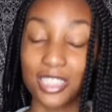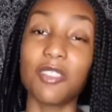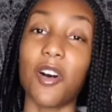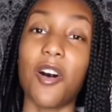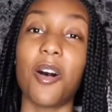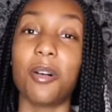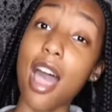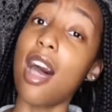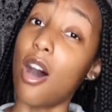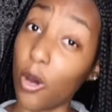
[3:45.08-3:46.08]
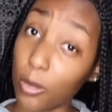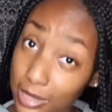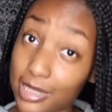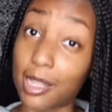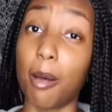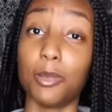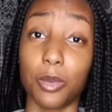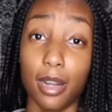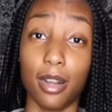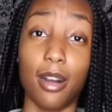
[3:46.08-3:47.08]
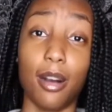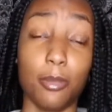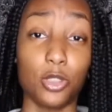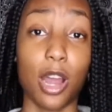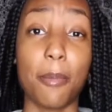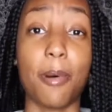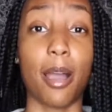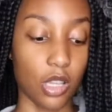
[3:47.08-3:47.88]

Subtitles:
of all, I hope this comes with a tripod.